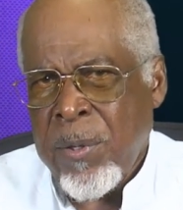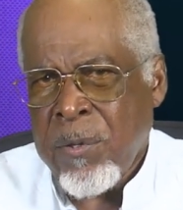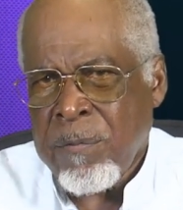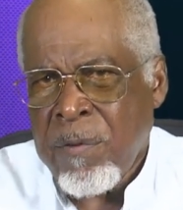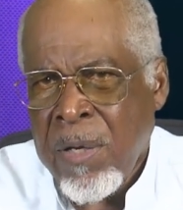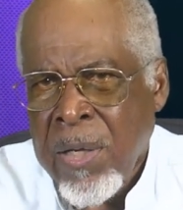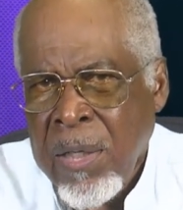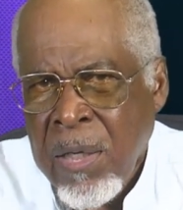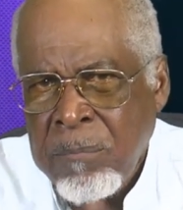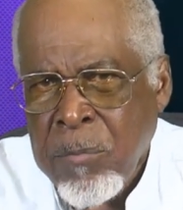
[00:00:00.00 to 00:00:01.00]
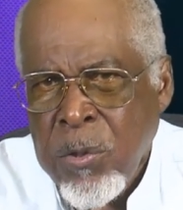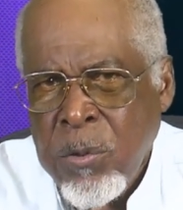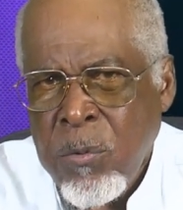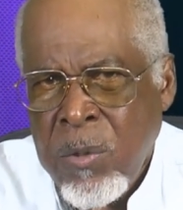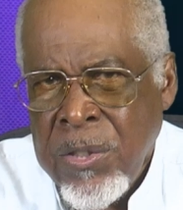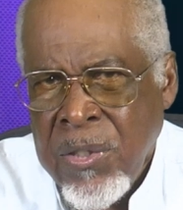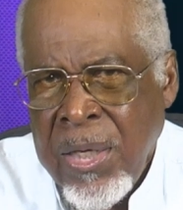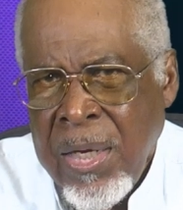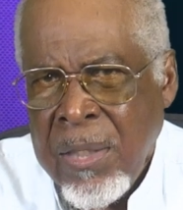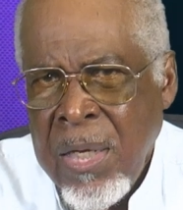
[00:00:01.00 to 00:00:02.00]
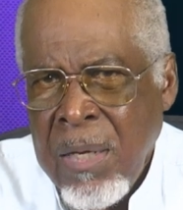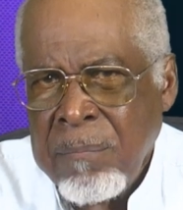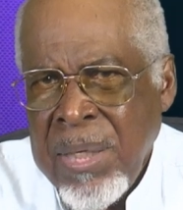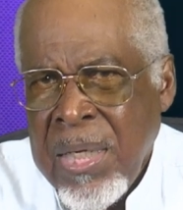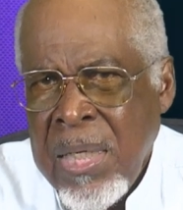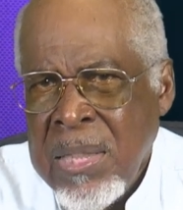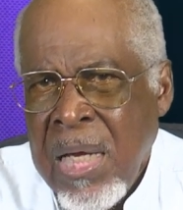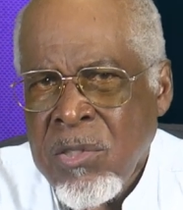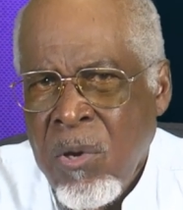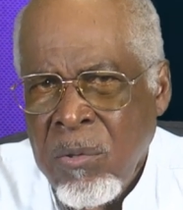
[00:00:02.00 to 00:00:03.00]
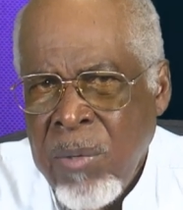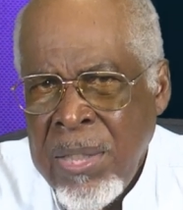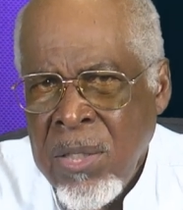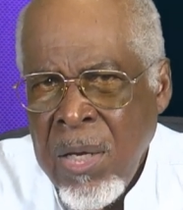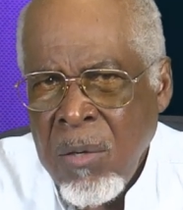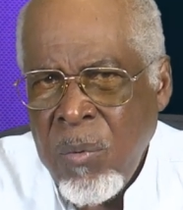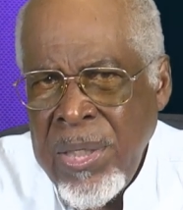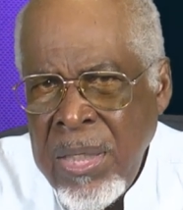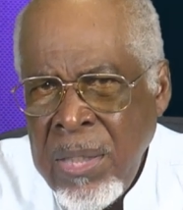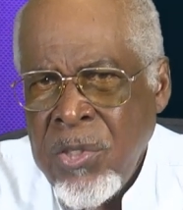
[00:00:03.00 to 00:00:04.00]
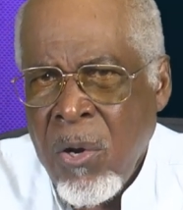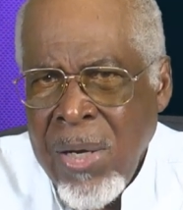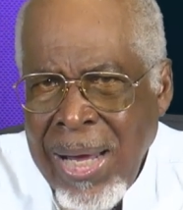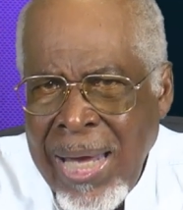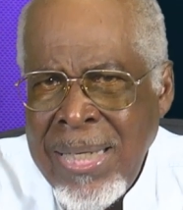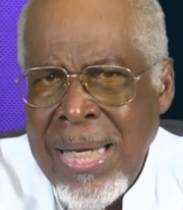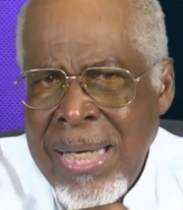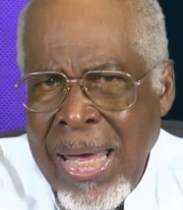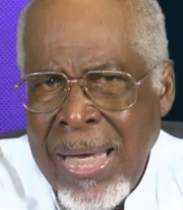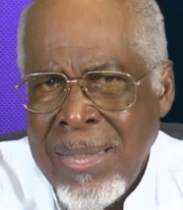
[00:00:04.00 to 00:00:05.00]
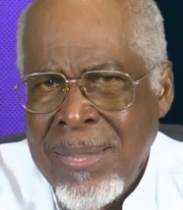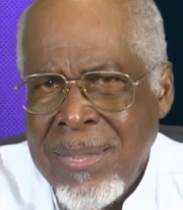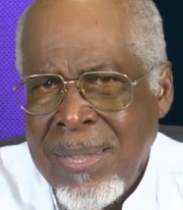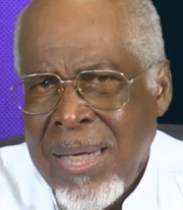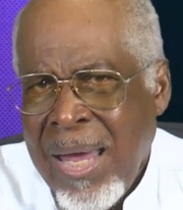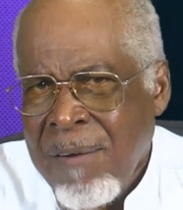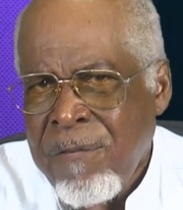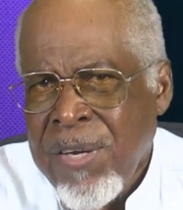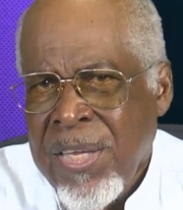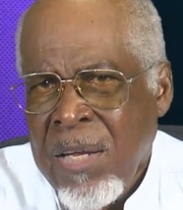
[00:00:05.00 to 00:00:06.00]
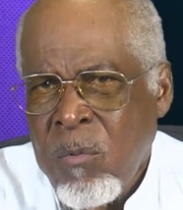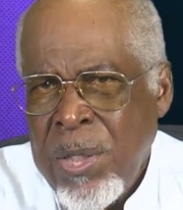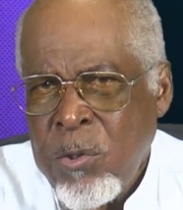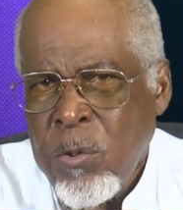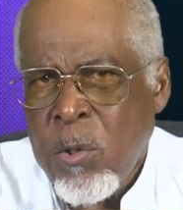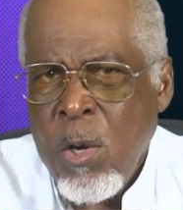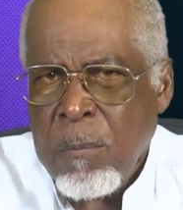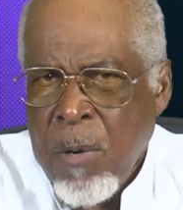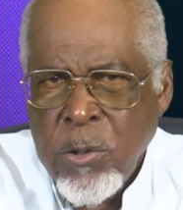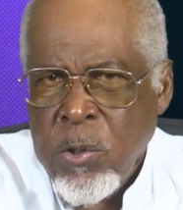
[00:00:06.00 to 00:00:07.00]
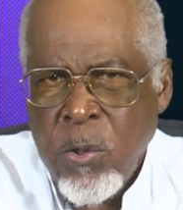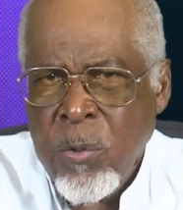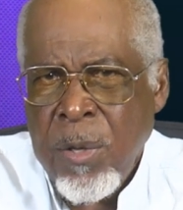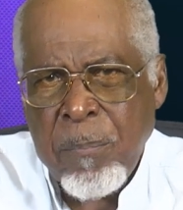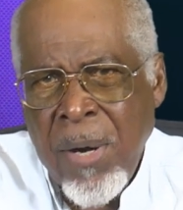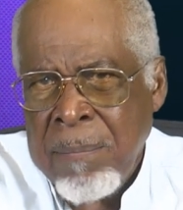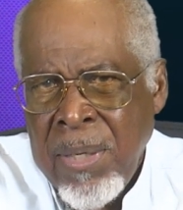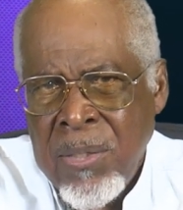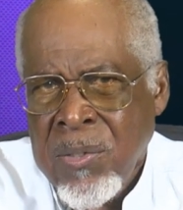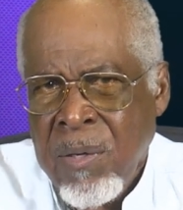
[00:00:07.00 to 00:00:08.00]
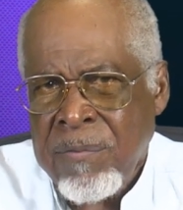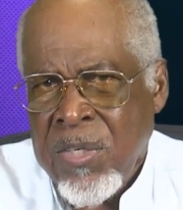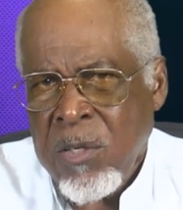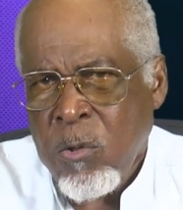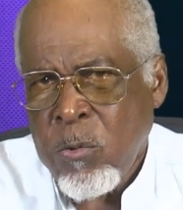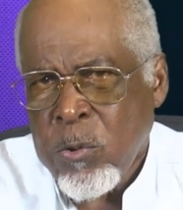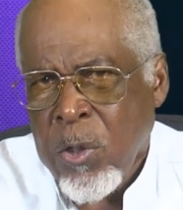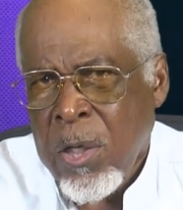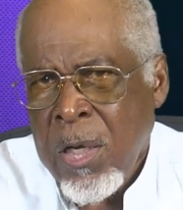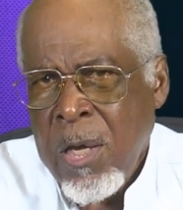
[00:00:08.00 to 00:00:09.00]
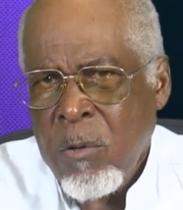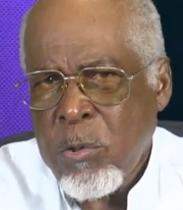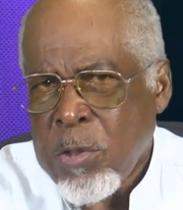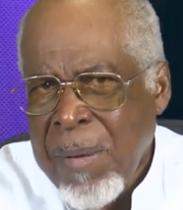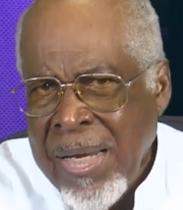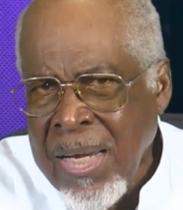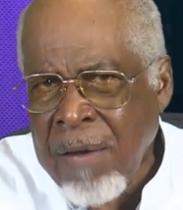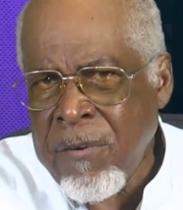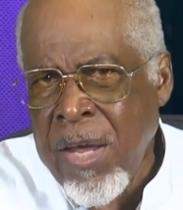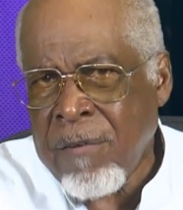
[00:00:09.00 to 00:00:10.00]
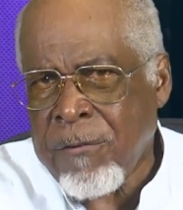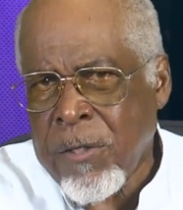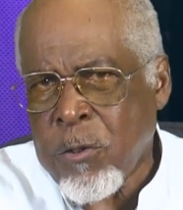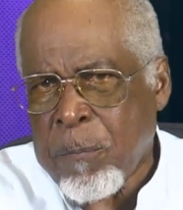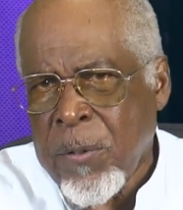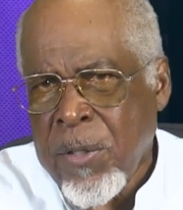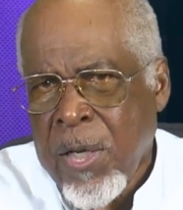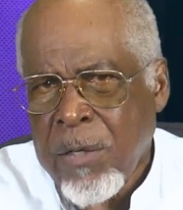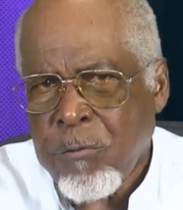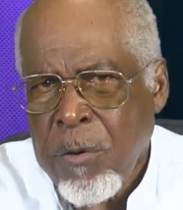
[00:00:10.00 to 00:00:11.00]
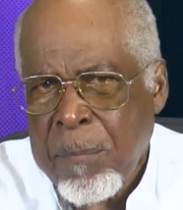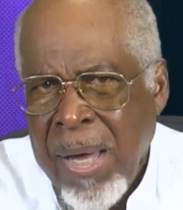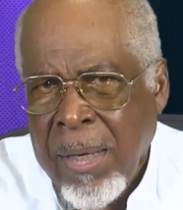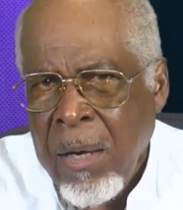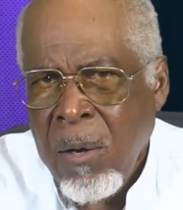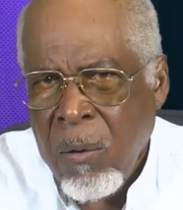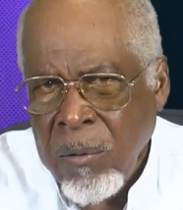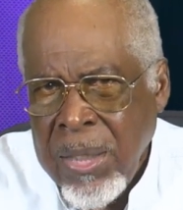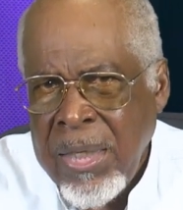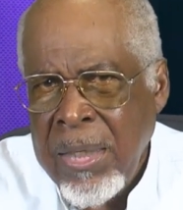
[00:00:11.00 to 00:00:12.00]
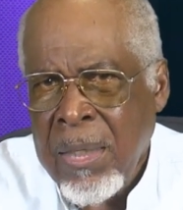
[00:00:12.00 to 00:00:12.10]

Oh, Father, I come to you once again, because, as always, we need your guiding hands in everything we do. More so, the Prime Minister of St. Lucia, who is making every effort to put the country back on keel